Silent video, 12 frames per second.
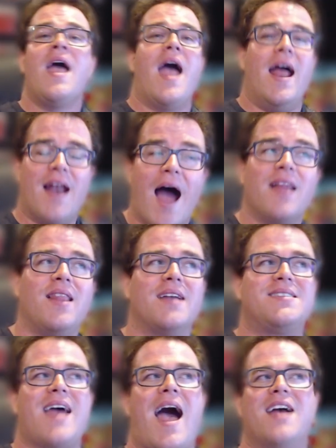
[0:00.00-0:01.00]
and I'd like
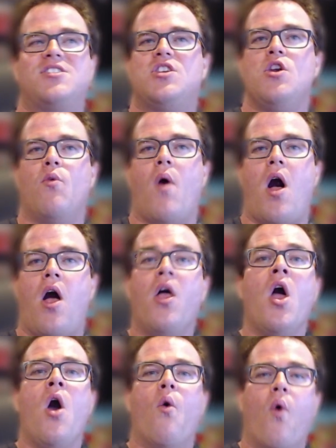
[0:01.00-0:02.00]
to ask you
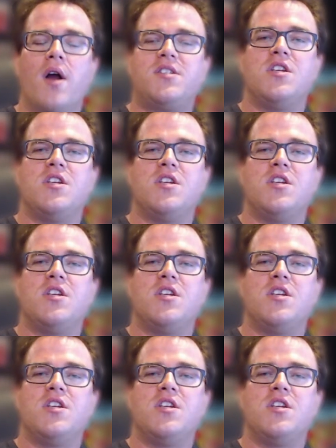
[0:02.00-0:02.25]
all, what